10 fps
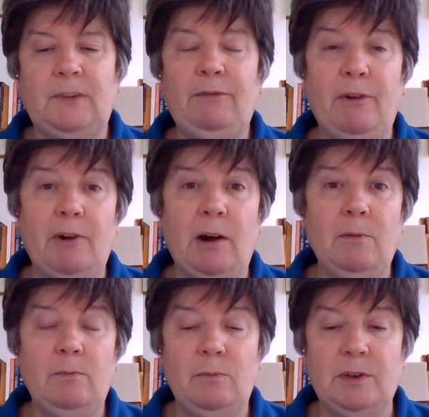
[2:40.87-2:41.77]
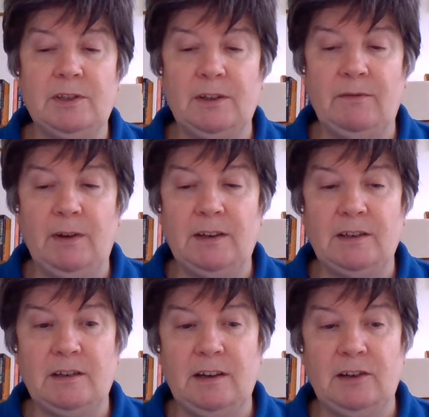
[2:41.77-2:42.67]
Farel was
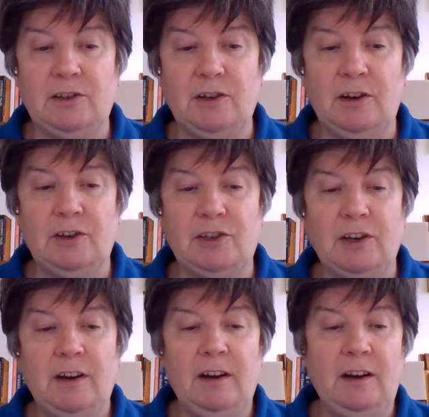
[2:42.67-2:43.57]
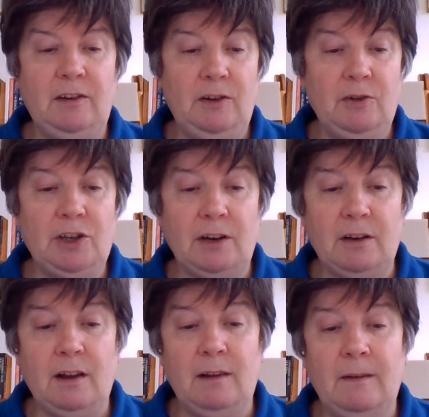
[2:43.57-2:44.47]
invited to lead a church in
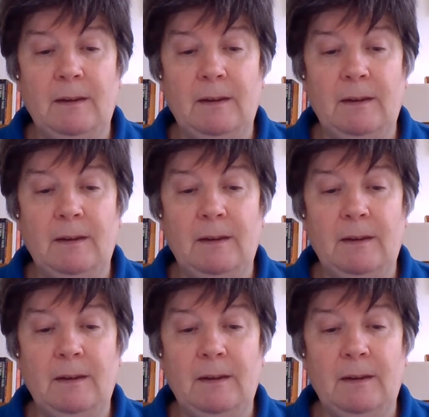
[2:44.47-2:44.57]
Neuchâtel.